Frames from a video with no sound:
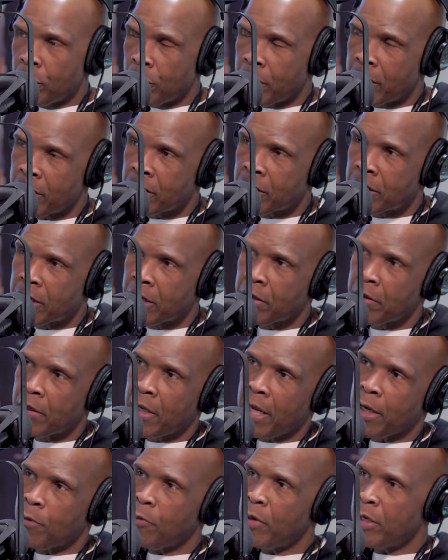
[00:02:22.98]
you consider
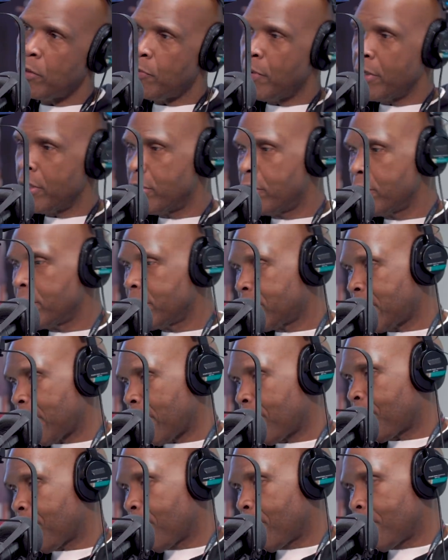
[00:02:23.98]
like when when you do
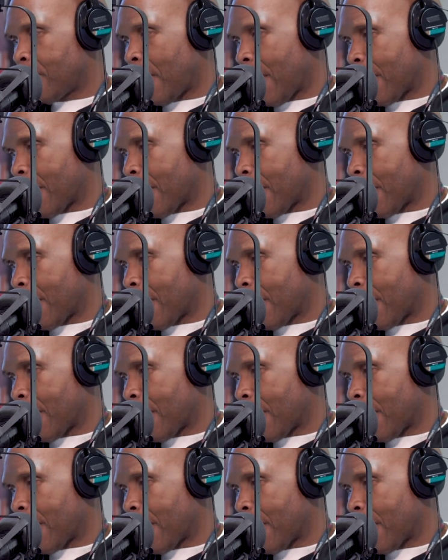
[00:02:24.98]
say from